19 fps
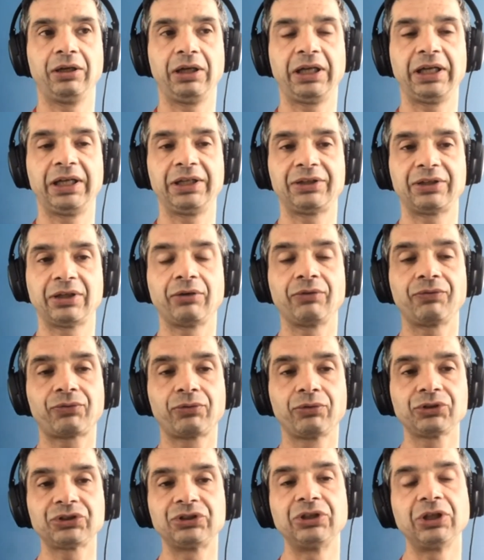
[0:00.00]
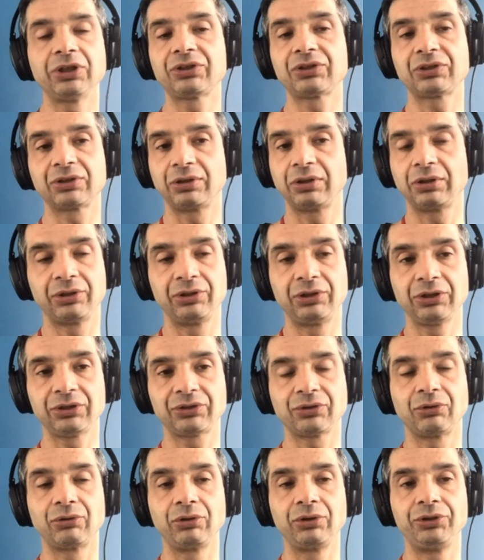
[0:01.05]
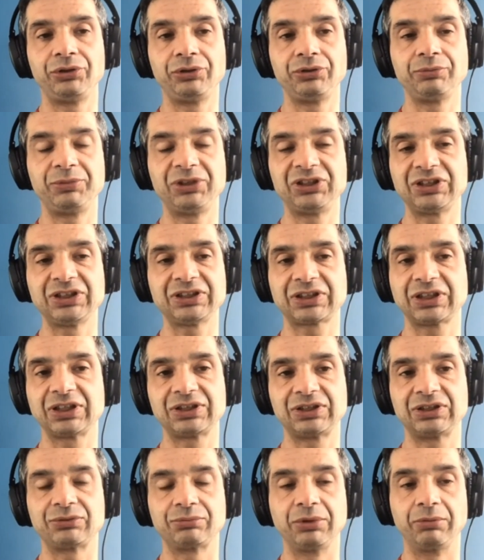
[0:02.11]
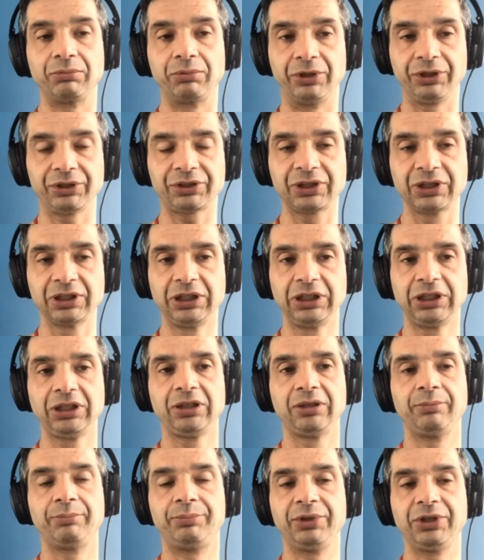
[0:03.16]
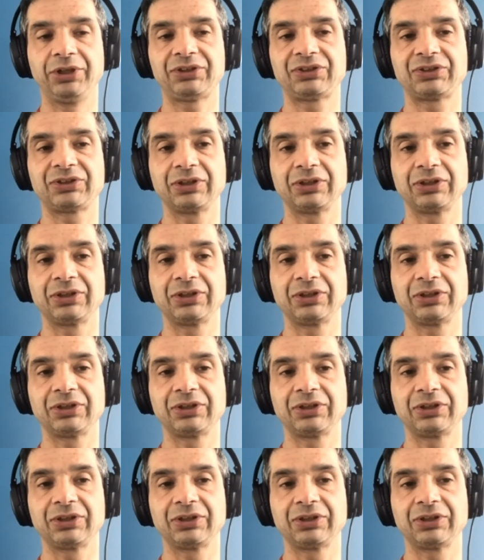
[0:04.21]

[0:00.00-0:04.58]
And of course, not all business cases will work, but